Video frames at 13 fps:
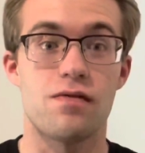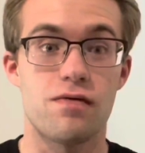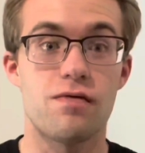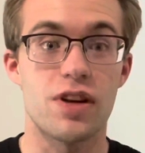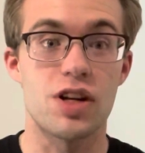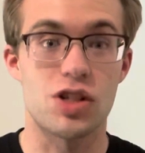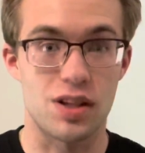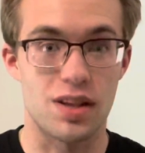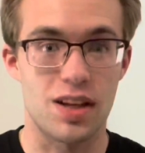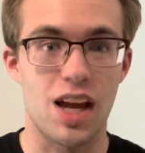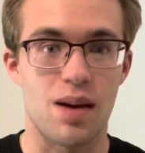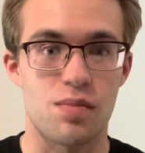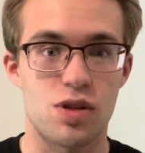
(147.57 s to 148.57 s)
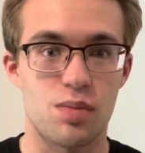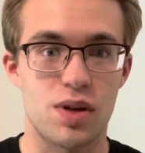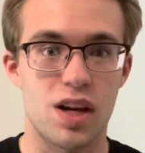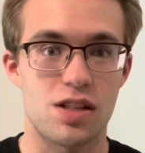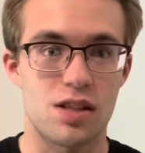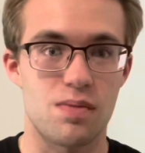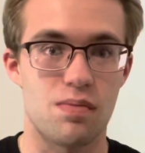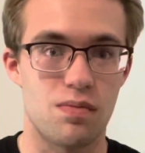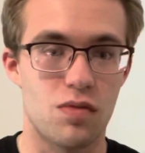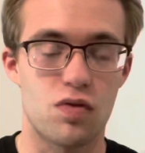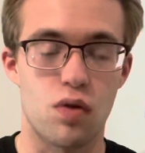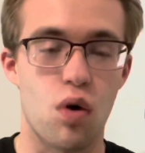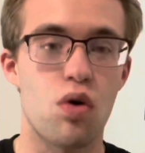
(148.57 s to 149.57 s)
finishing the game. Somebody has to
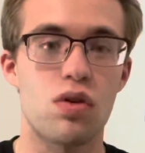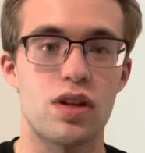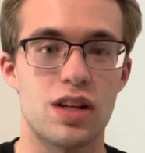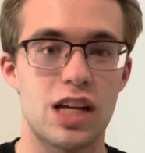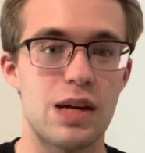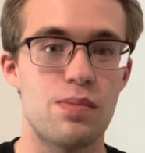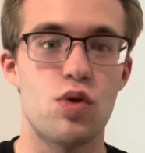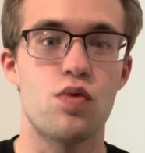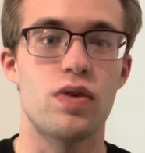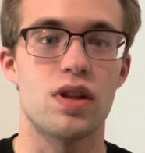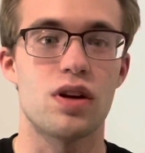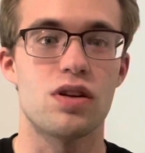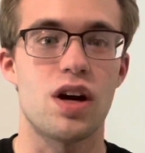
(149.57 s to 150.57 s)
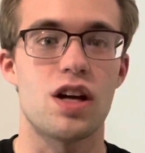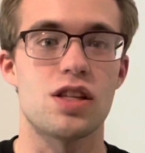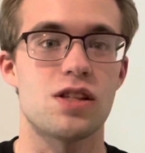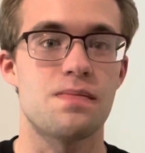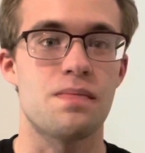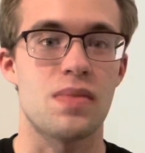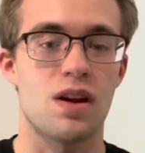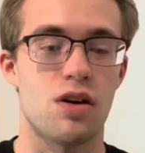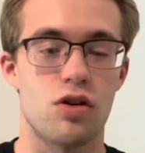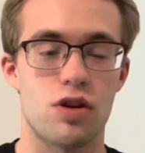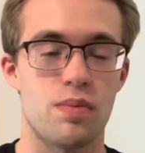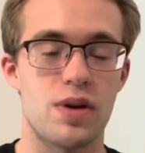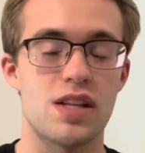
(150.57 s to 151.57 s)
roll and keep moving their dice or
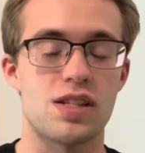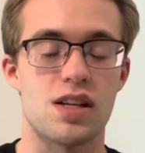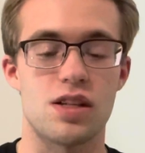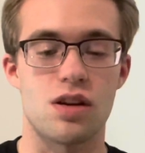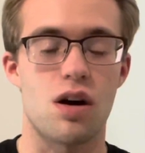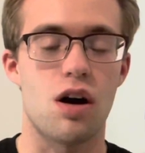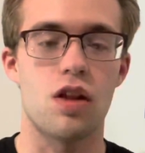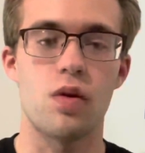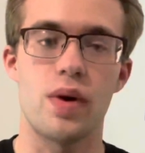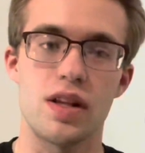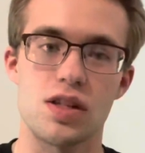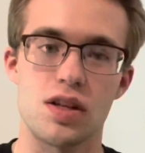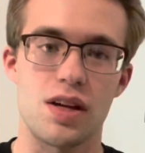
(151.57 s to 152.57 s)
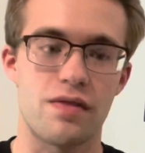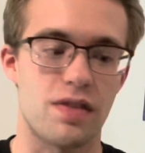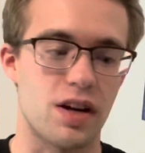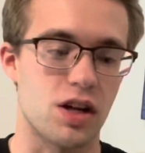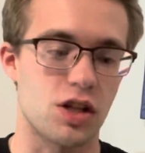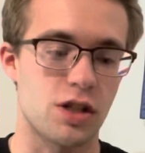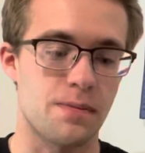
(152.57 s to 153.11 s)
their pieces all the way until they finish.